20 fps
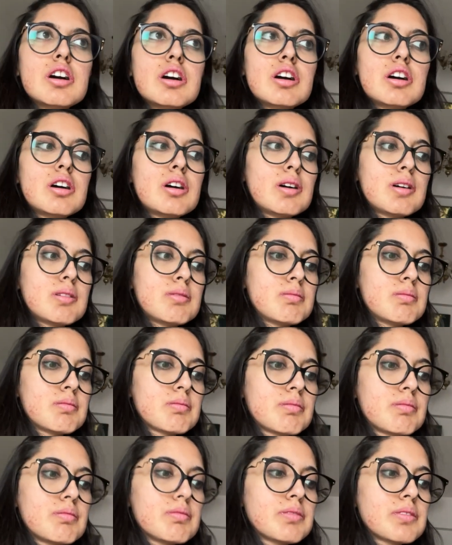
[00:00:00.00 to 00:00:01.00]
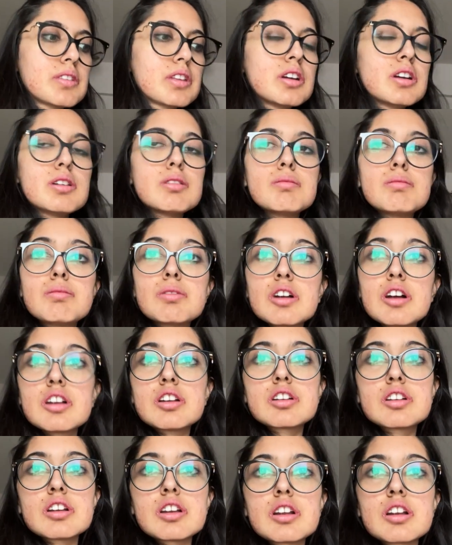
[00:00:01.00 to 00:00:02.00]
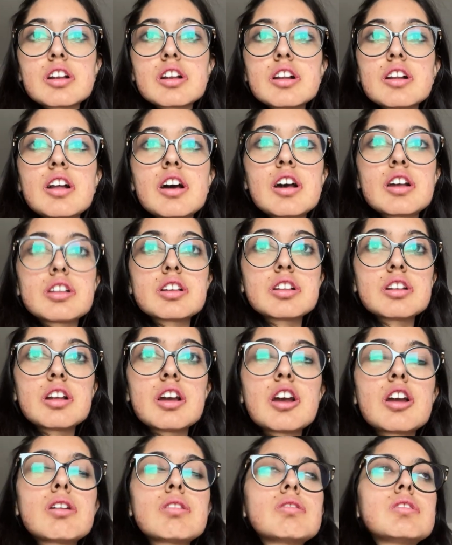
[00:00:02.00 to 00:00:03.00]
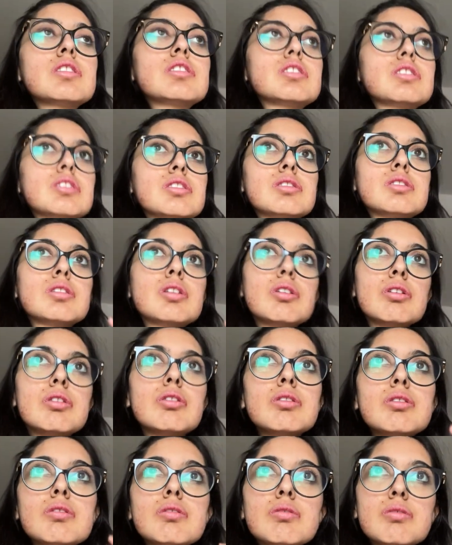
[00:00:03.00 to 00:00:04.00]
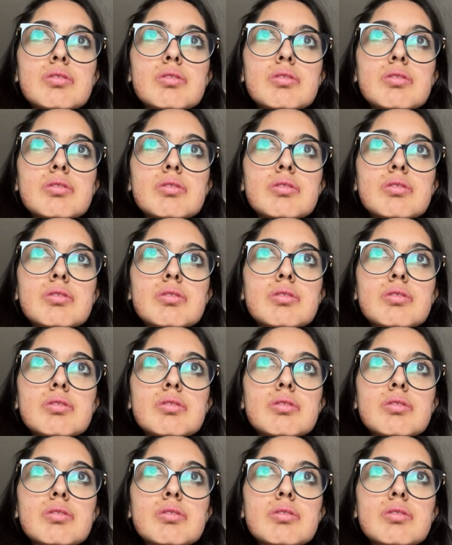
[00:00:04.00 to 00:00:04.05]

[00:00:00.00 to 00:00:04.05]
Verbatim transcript: Um, brushing last night was so